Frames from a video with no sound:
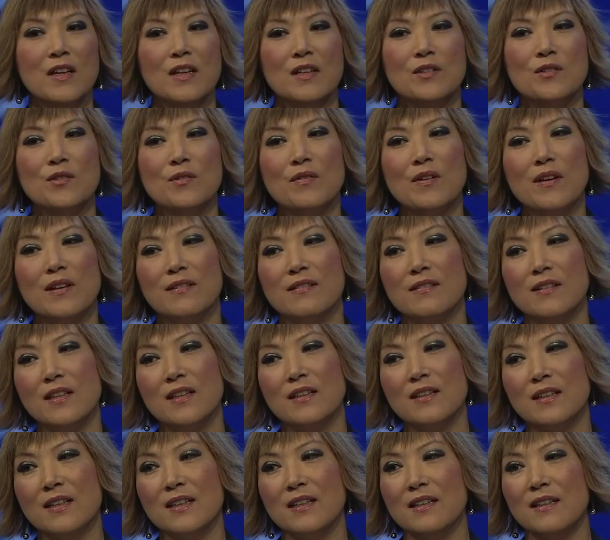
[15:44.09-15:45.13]
So I
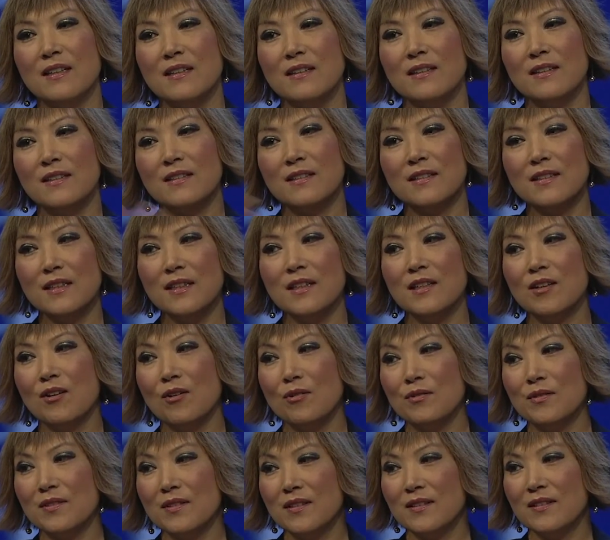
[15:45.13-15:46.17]
think in this
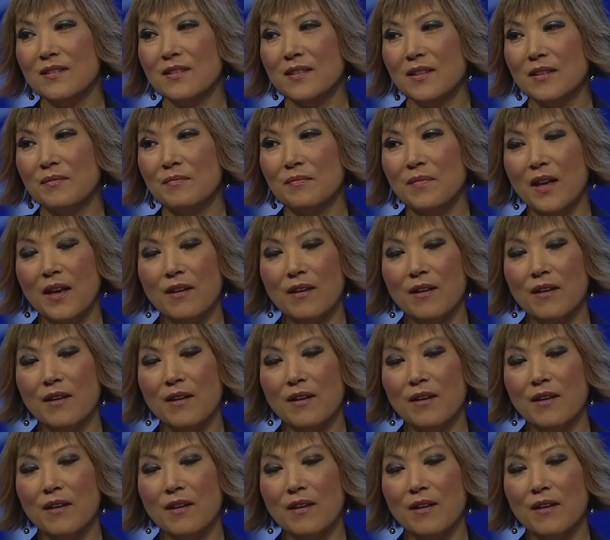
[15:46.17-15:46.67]
ecosystem,